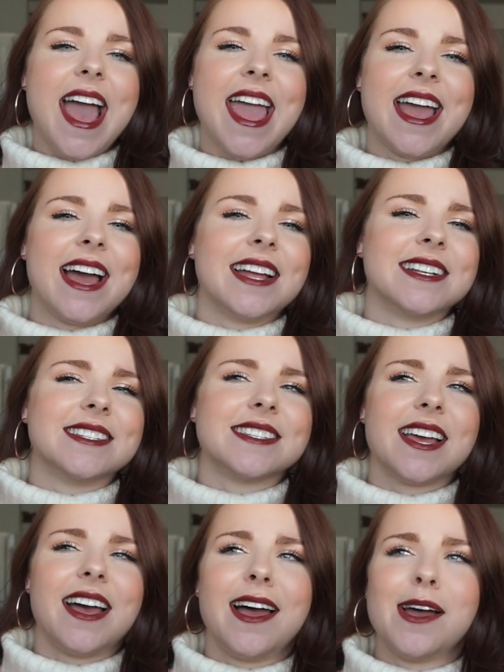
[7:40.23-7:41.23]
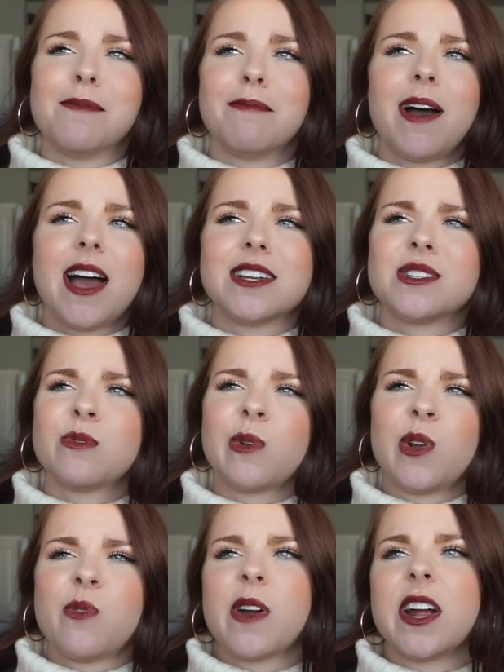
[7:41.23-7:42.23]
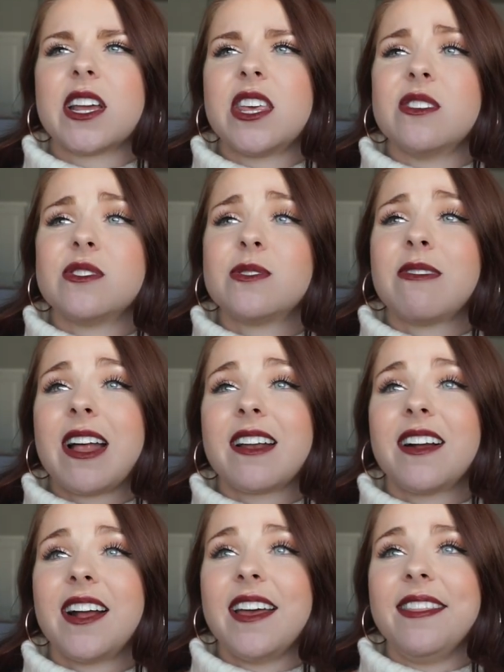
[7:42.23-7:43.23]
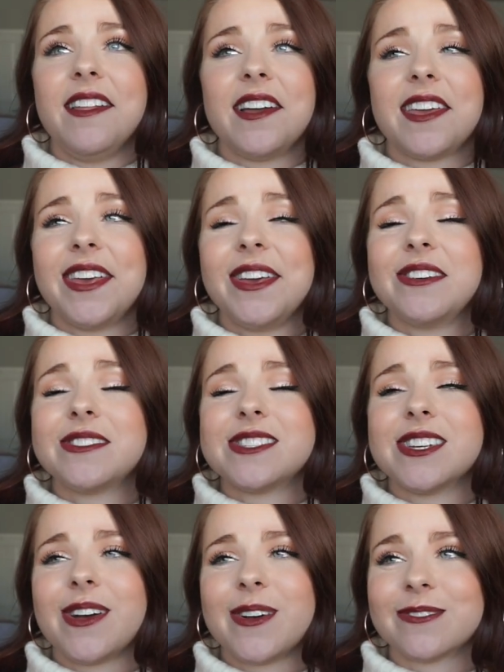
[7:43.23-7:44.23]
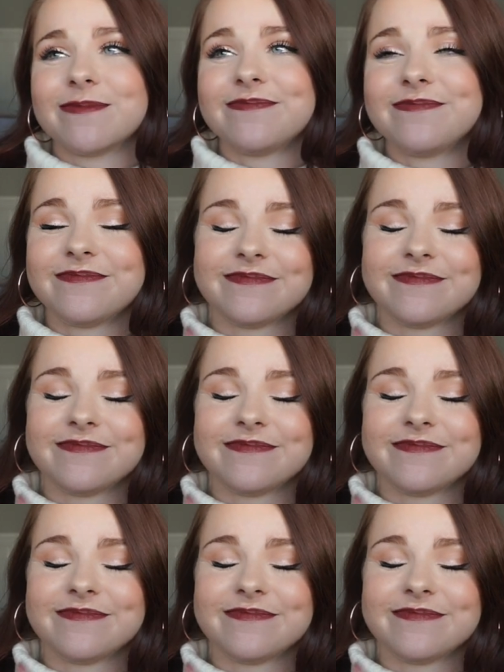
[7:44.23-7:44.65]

and I just wanted to wear a cute sweater and look cute, so,